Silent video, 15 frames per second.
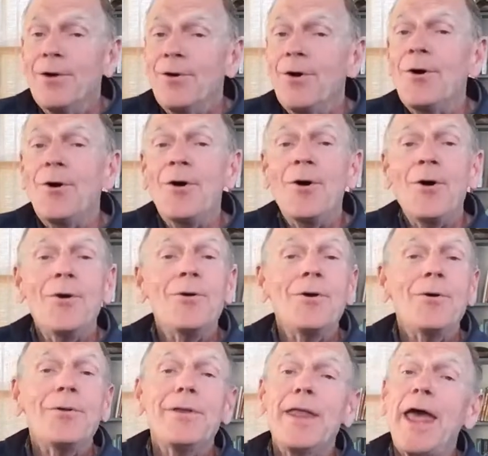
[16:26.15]

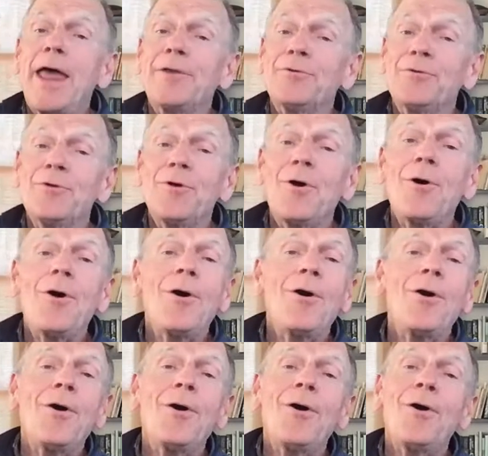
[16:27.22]
on and
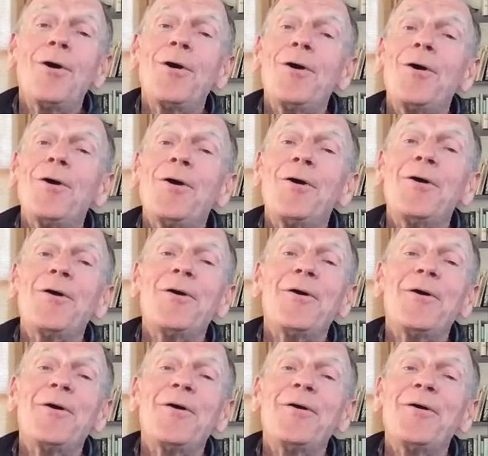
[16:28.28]

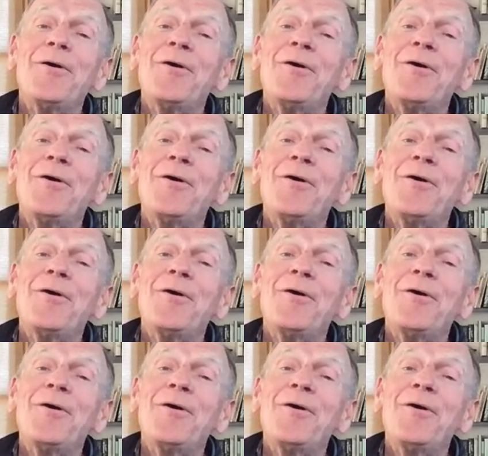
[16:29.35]
on,